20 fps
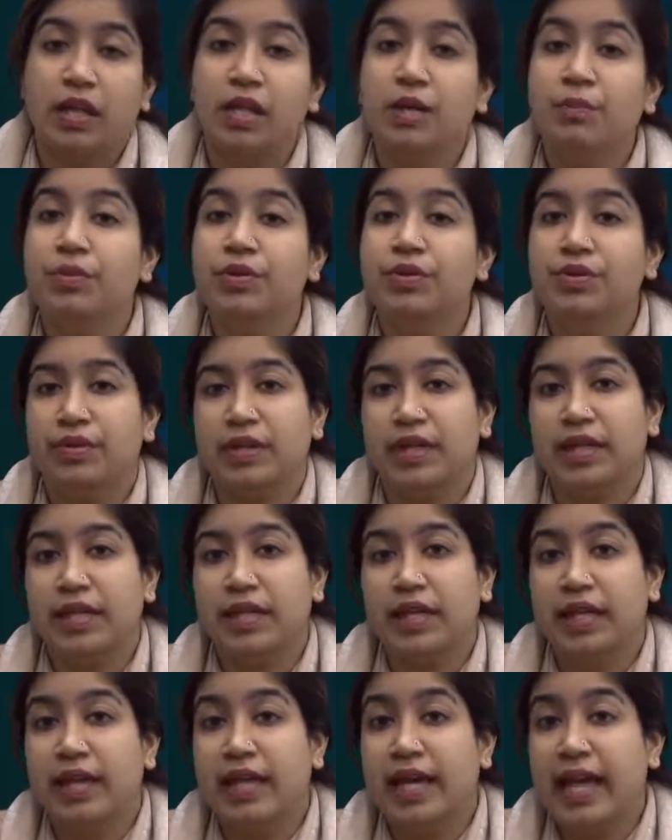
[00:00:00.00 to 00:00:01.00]
Number 3.
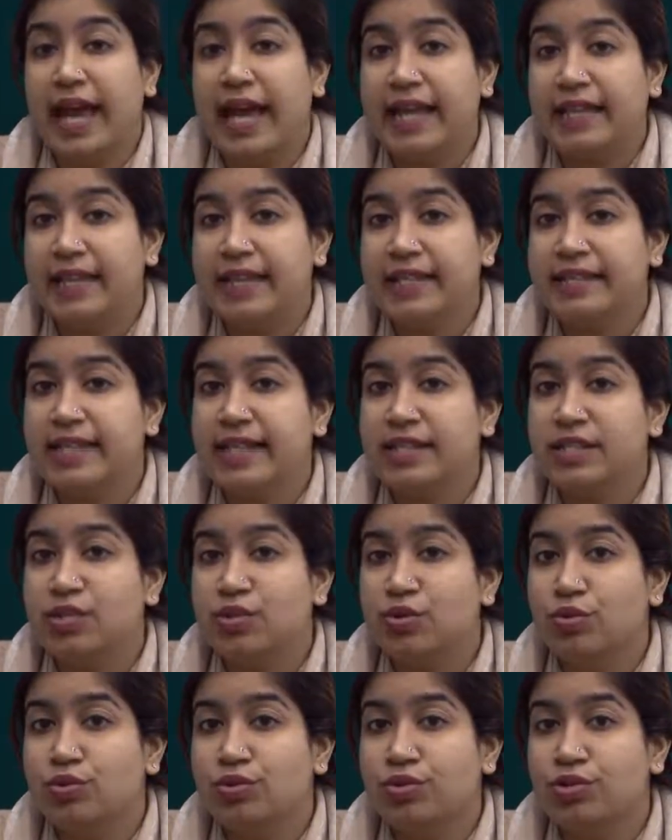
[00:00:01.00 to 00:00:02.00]
Ethics and
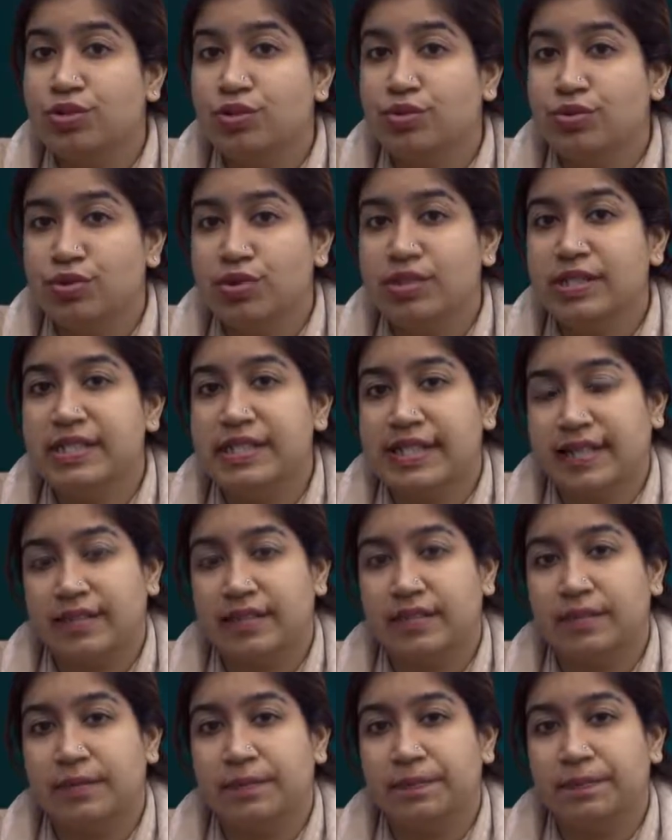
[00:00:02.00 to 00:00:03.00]
social
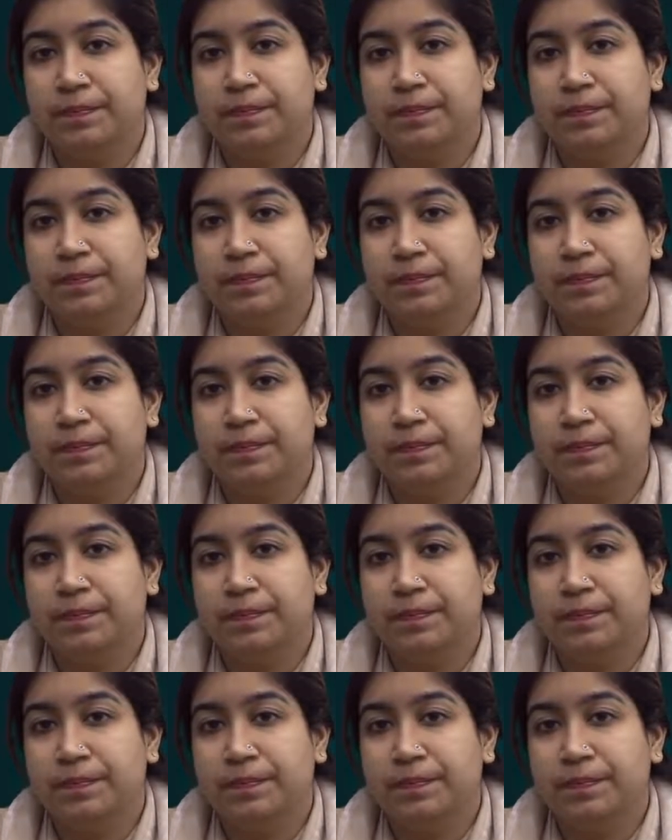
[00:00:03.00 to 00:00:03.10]
sector.